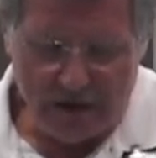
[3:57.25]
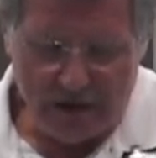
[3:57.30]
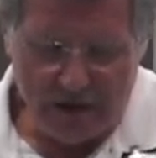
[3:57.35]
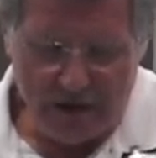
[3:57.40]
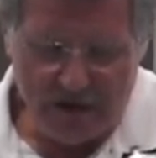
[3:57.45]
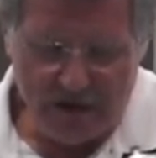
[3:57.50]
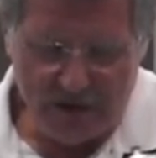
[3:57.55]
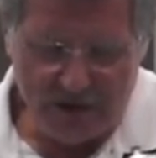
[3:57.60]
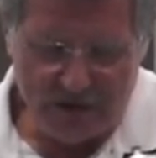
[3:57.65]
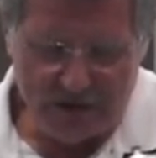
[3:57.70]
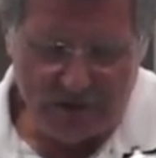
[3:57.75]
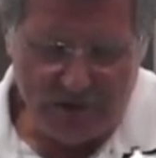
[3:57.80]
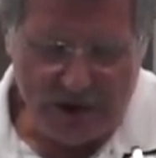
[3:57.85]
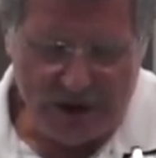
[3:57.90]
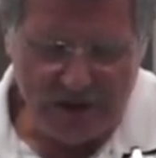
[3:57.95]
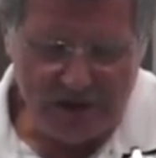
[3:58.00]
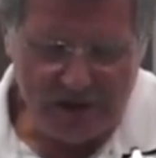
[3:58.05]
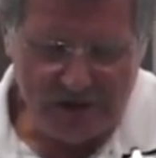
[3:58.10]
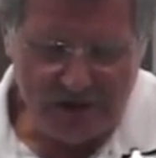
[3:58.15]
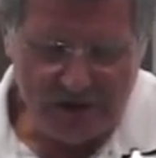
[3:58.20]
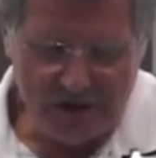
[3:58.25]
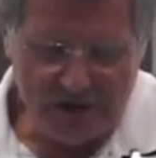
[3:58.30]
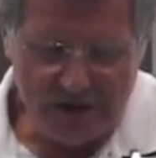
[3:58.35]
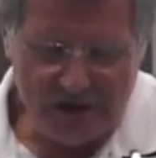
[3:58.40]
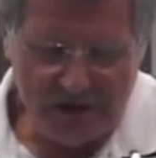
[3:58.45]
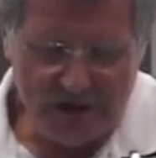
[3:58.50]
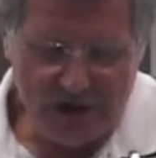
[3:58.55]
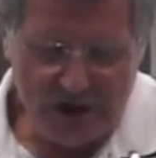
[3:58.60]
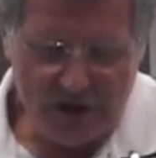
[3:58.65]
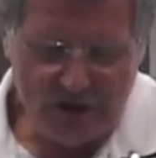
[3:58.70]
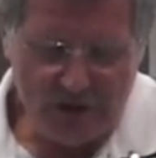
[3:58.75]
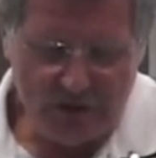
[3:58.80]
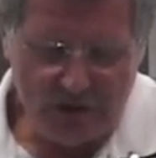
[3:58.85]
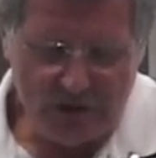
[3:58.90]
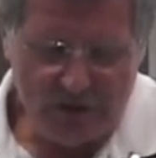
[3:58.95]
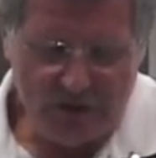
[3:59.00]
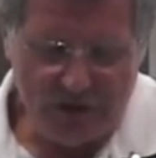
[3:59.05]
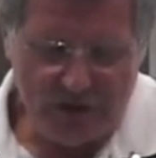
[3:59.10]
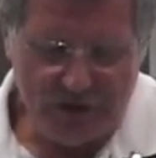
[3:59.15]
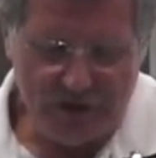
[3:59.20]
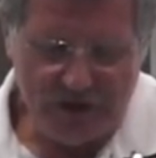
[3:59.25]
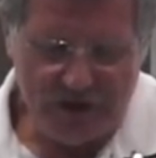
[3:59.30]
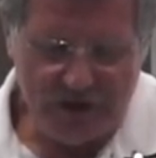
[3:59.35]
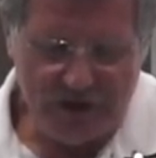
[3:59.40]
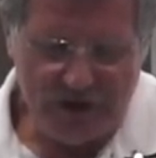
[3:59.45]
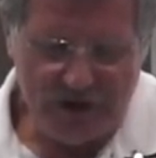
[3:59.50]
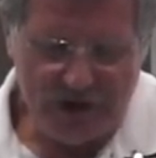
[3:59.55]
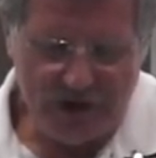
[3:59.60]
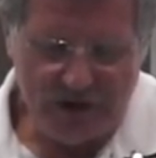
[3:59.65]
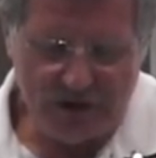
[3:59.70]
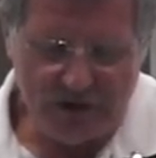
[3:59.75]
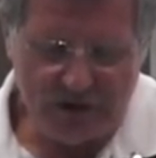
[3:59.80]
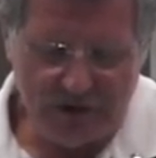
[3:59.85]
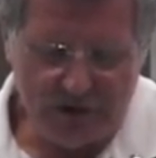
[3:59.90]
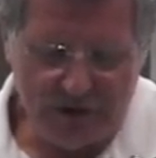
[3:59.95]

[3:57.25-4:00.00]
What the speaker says: critical micelle concentration of synthetic